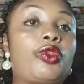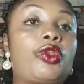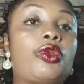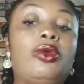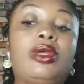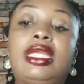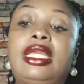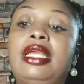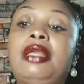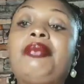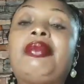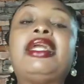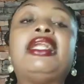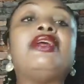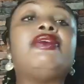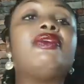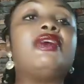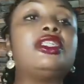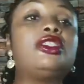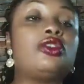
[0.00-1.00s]
Okay, by the
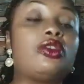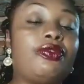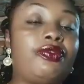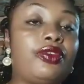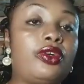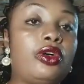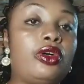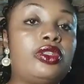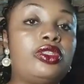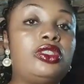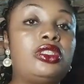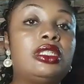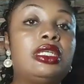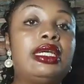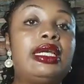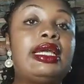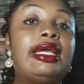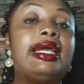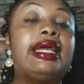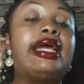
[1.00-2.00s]
grace of God,
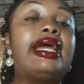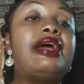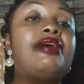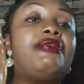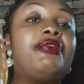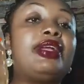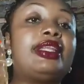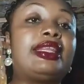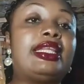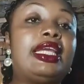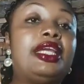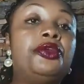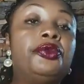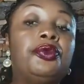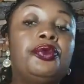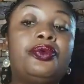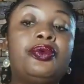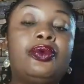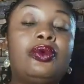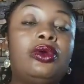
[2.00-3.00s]
everything
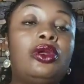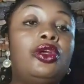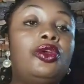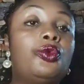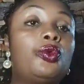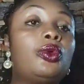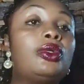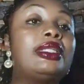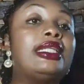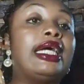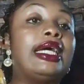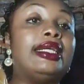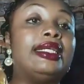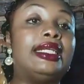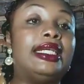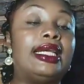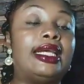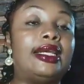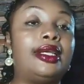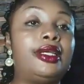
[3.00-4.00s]
you wrote down
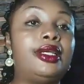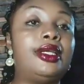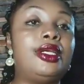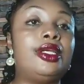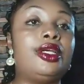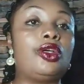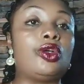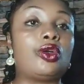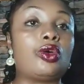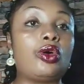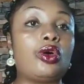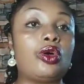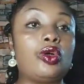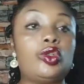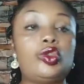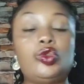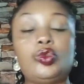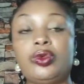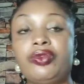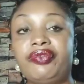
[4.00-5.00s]
here,
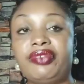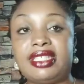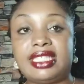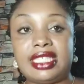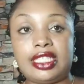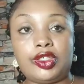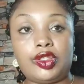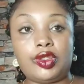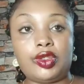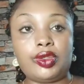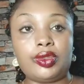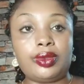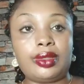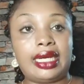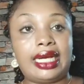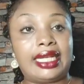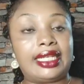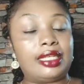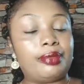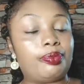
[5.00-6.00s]
God will visit you
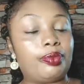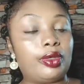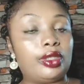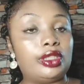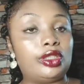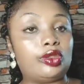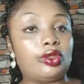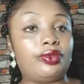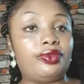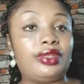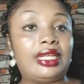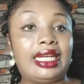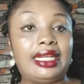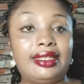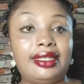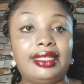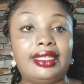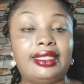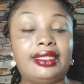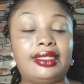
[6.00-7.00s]
at the point of that
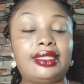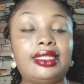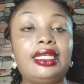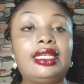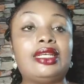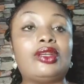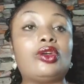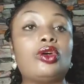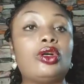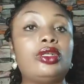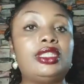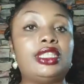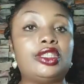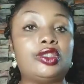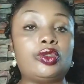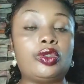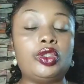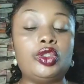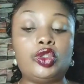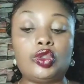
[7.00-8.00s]
need. God is
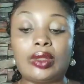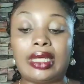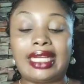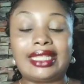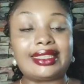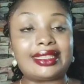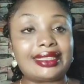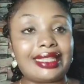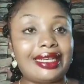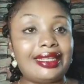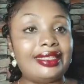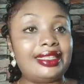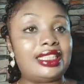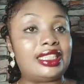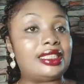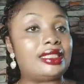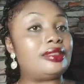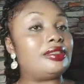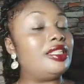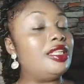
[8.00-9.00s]
going to answer it
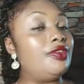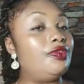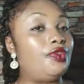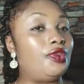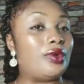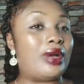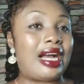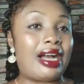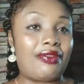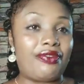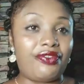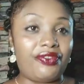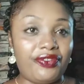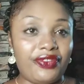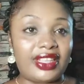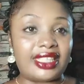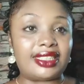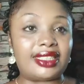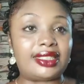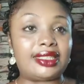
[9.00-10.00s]
if you have
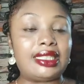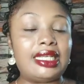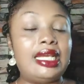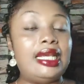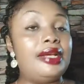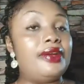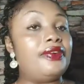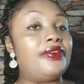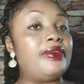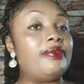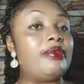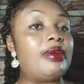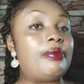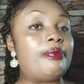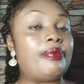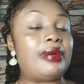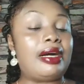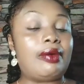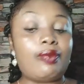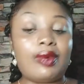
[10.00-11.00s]
faith.
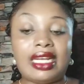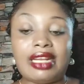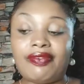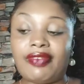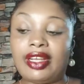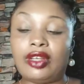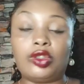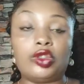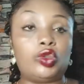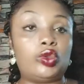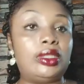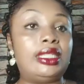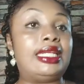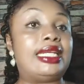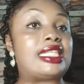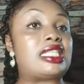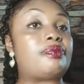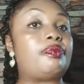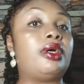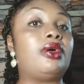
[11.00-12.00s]
Remember, whenever you're doing a
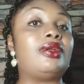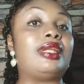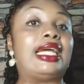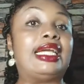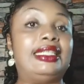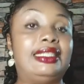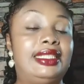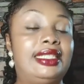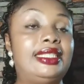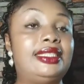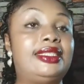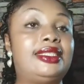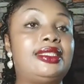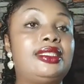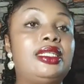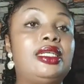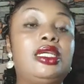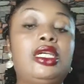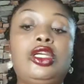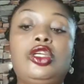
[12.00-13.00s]
spell like this,
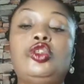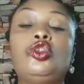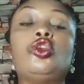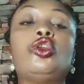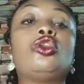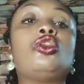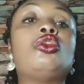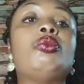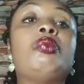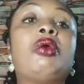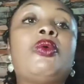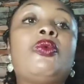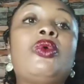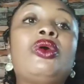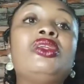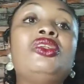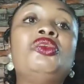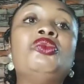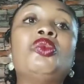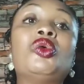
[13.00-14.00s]
you're, number
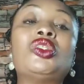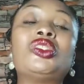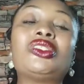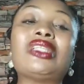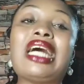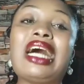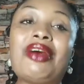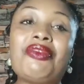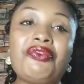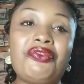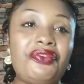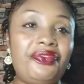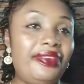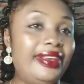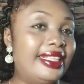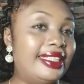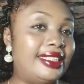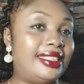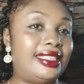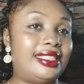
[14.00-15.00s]
one, you must have
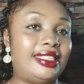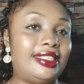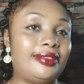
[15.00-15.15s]
faith.